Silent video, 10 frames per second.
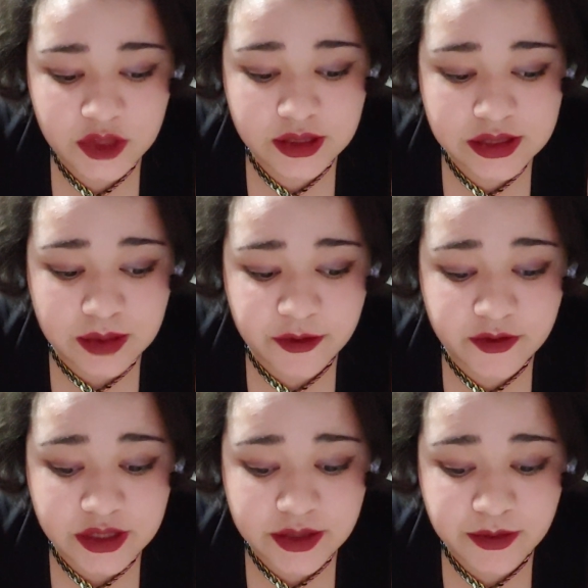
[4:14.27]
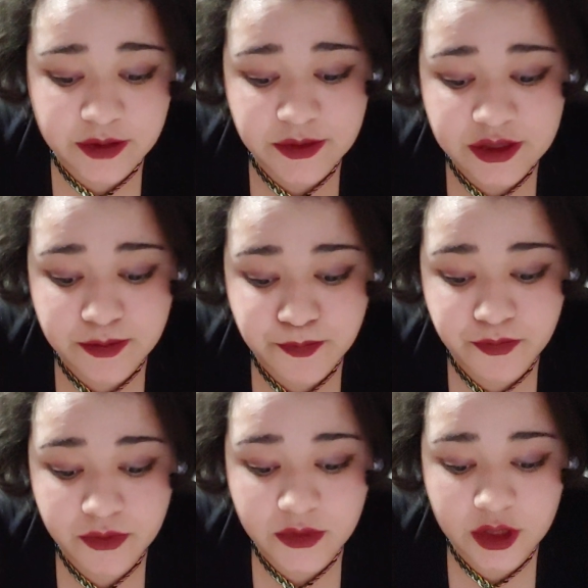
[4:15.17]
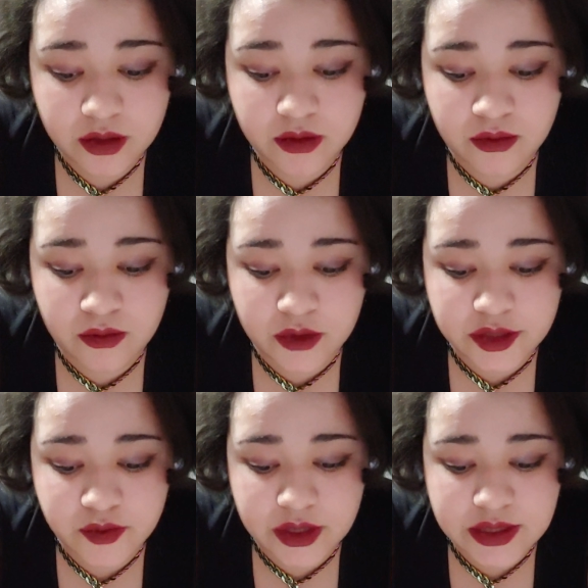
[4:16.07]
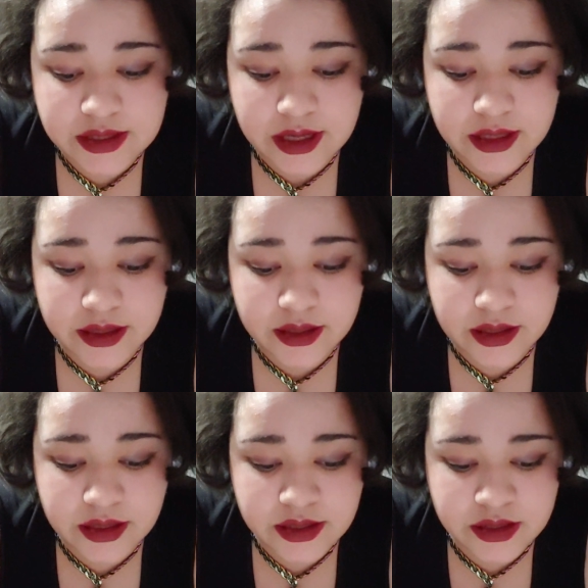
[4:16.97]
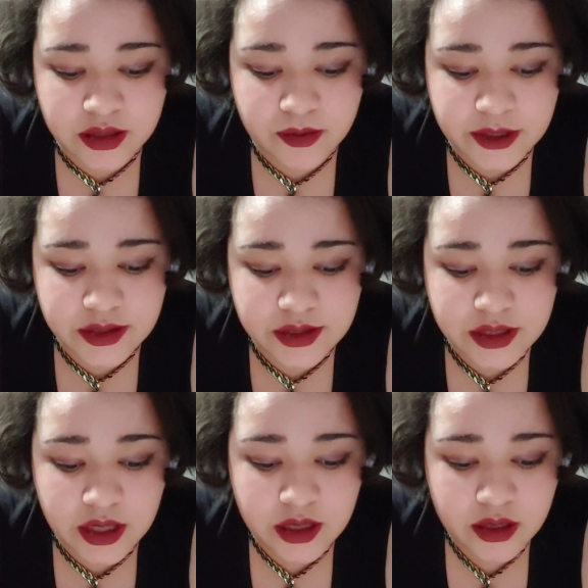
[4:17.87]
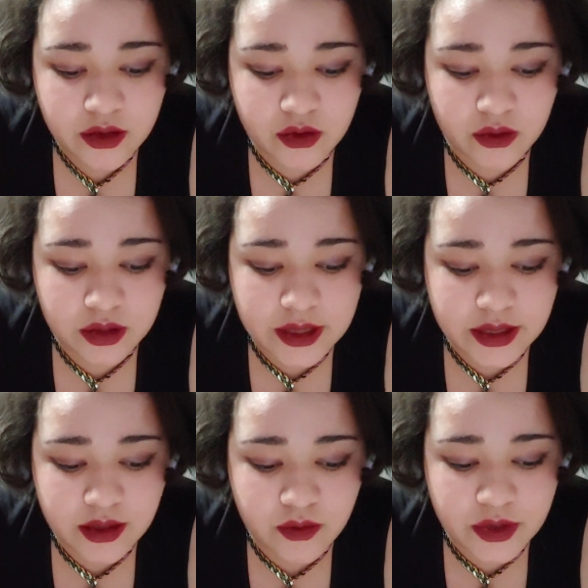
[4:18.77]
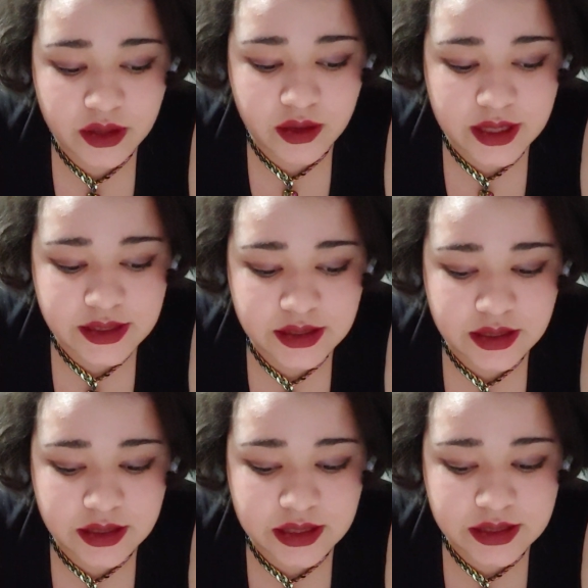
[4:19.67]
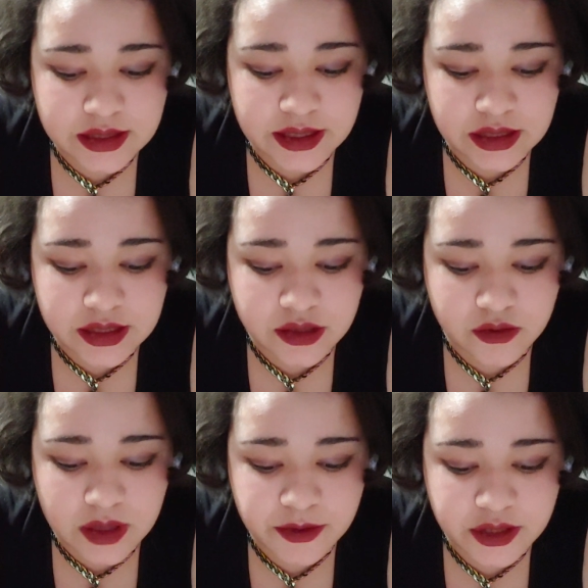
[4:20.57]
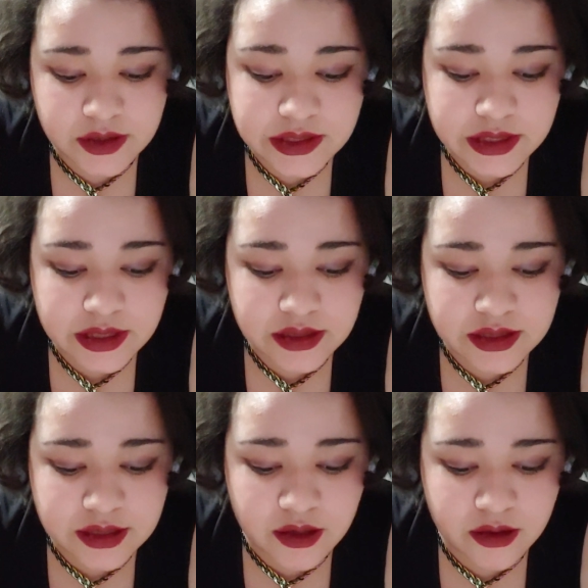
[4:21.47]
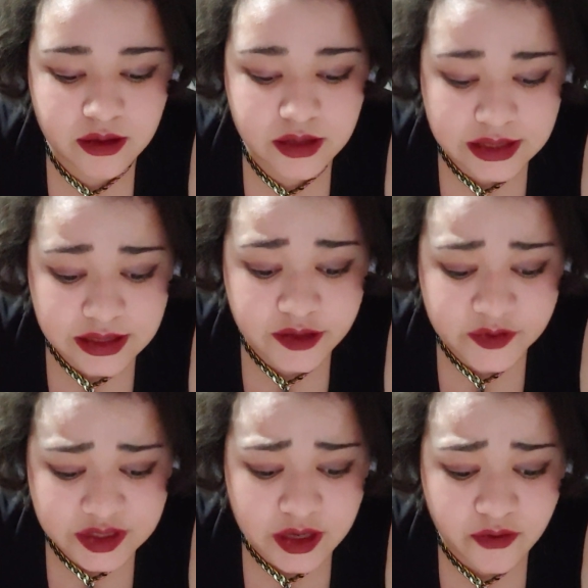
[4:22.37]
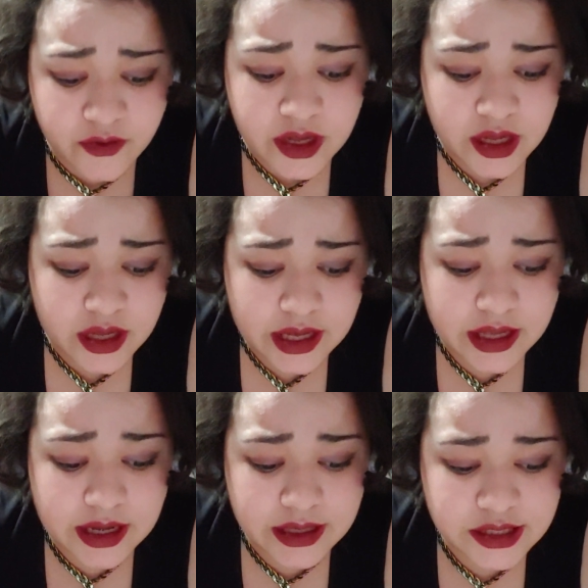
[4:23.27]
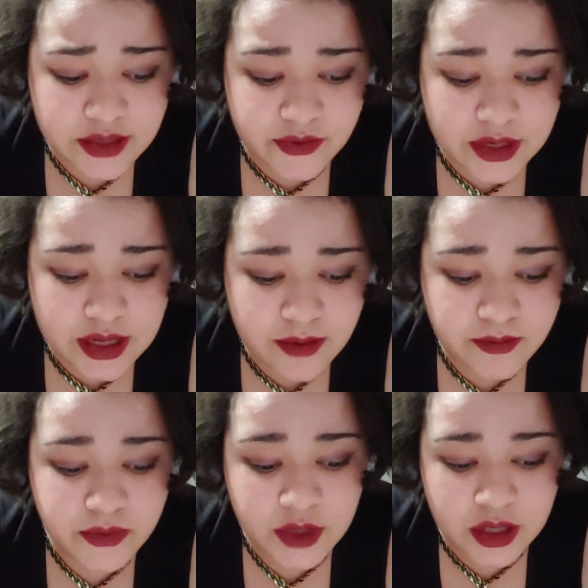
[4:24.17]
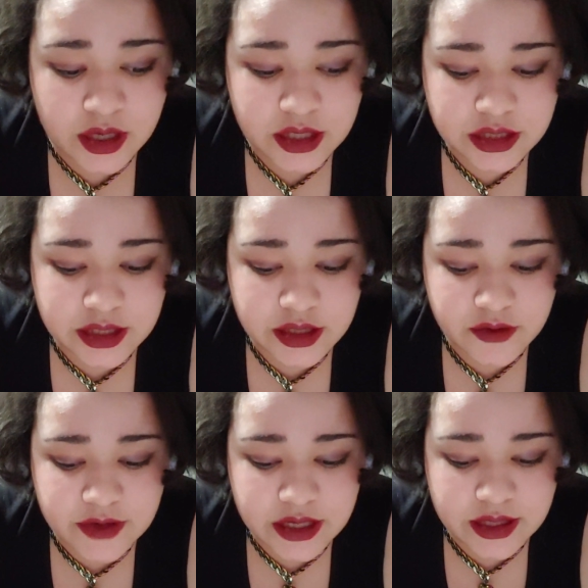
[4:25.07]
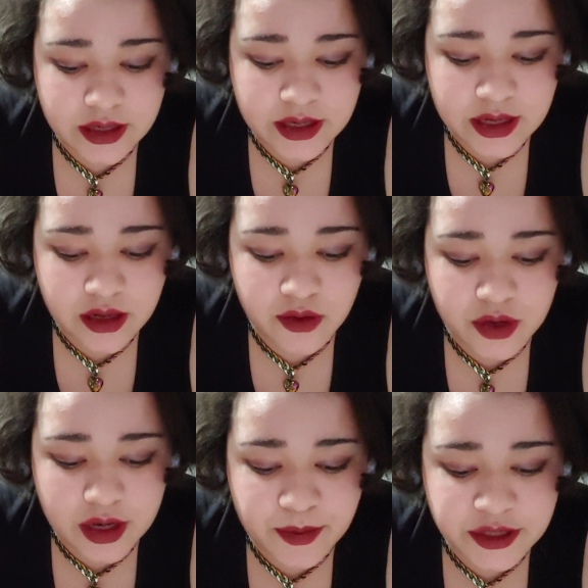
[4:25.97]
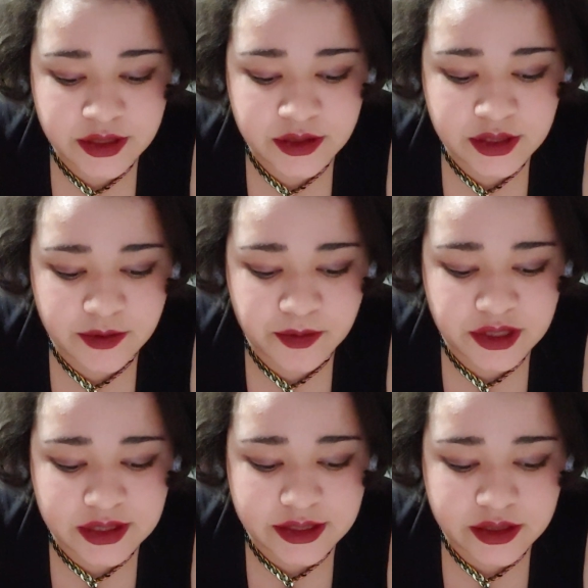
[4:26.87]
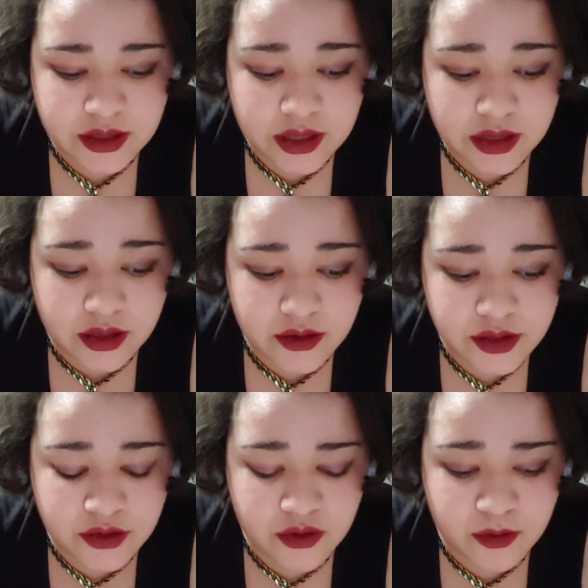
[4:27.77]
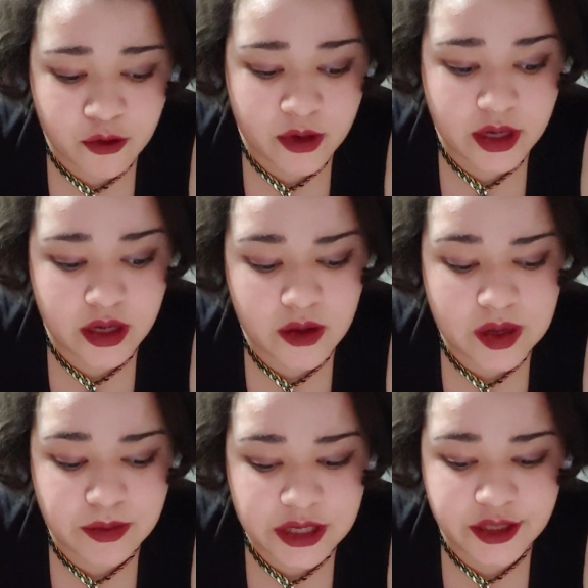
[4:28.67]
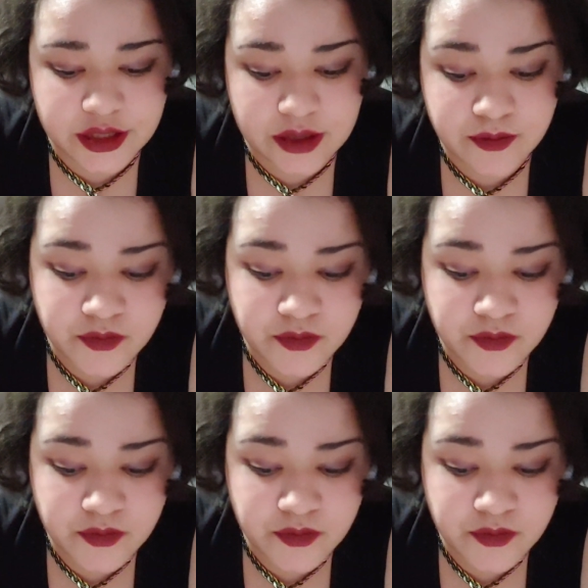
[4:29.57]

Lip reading: some of the symptoms. Which one is identity disturbance, correlated with less than distinct disruptions in sense of self and activity, change of identity, or episodes of possession in those who report no amnesia.